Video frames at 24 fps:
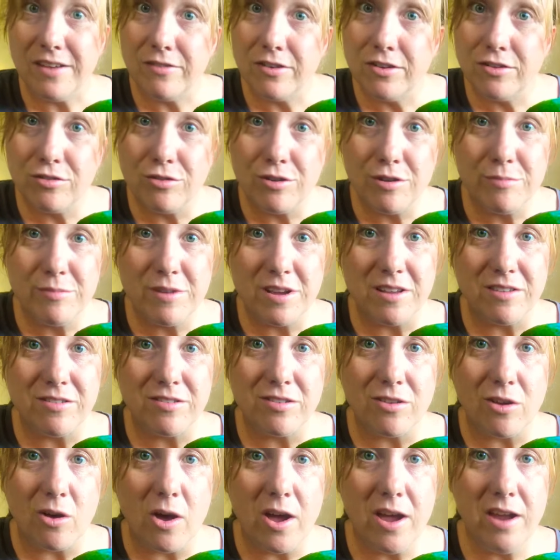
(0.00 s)
give it to him
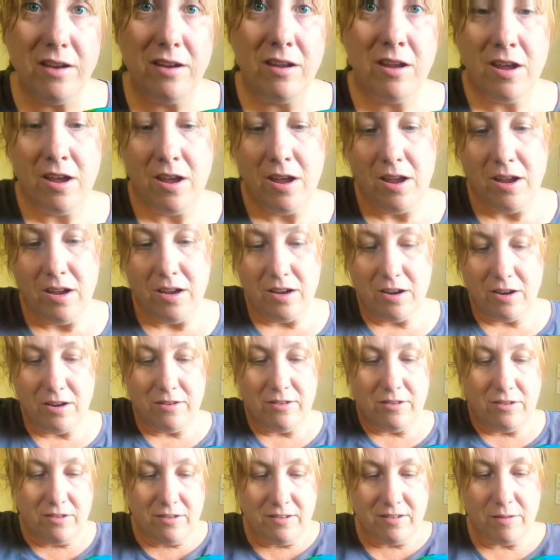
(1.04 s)
outside. You know,
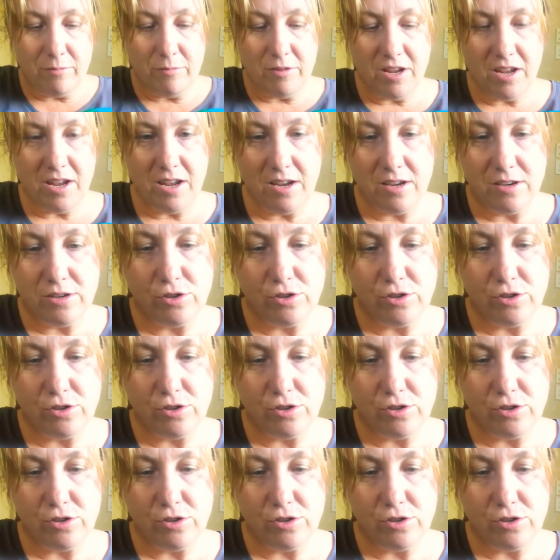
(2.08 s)
do something he